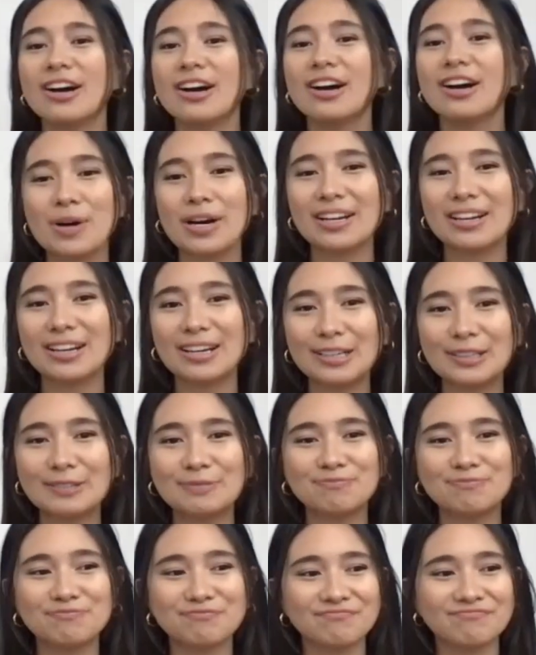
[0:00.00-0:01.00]
But
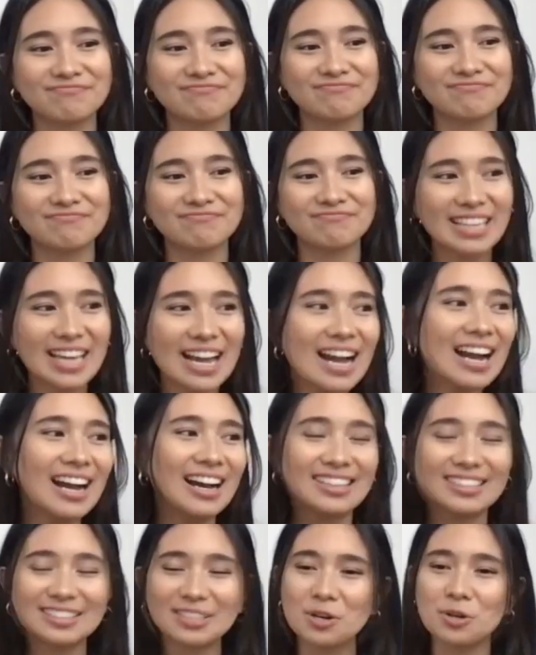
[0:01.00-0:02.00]
yeah,
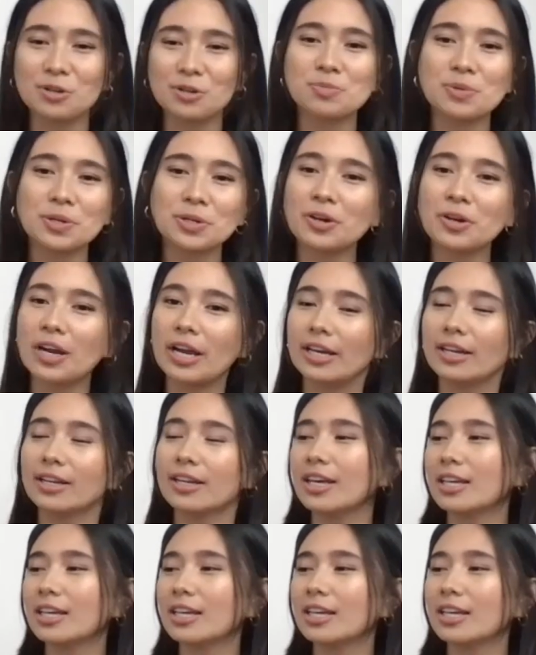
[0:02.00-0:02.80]
no, it's been great.